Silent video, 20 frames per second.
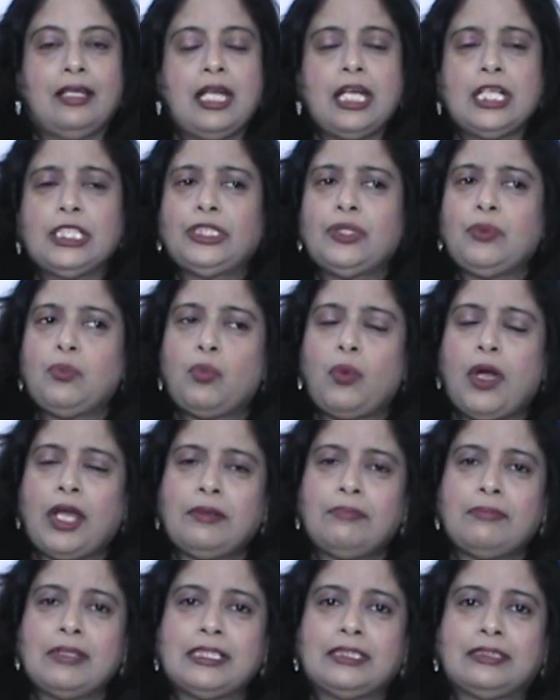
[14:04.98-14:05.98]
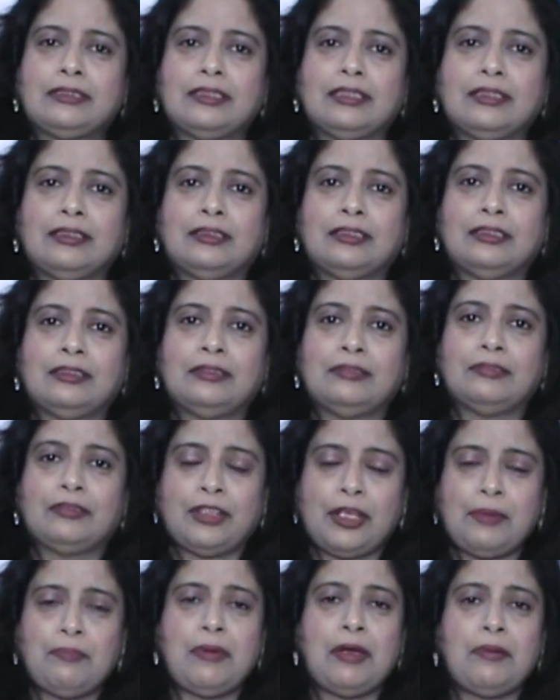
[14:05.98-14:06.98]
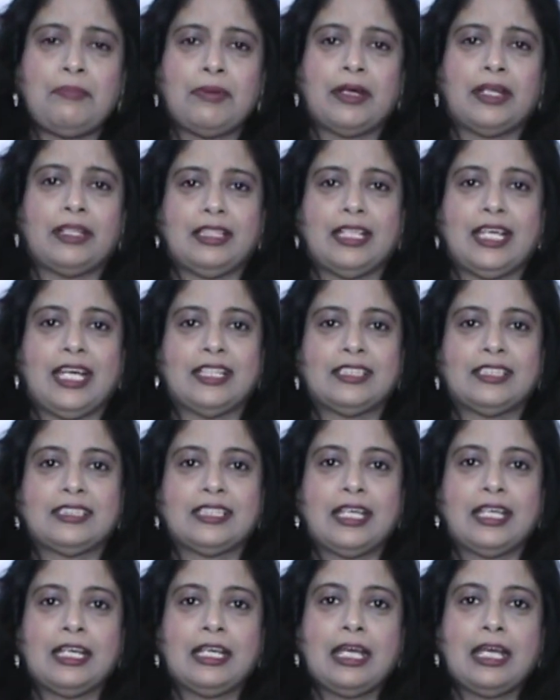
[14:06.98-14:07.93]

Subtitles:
So one must remember that